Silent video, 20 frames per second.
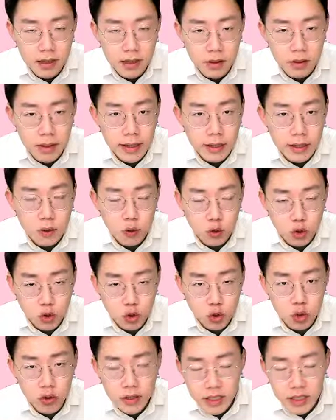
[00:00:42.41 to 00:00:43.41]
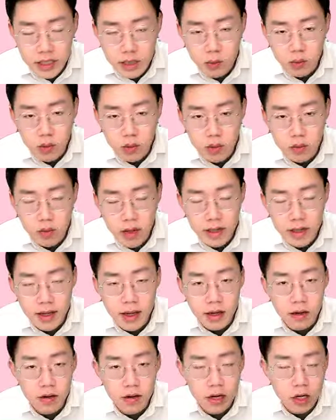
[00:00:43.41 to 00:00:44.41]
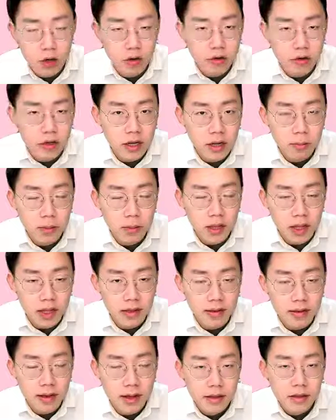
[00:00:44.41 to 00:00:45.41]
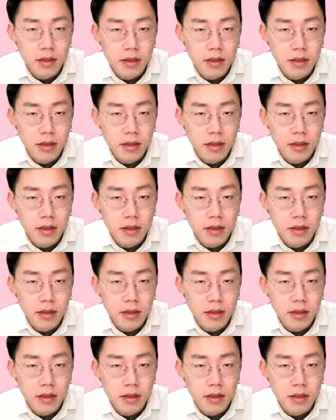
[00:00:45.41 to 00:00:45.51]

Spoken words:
okay, to draw the rectangular coordinate plane.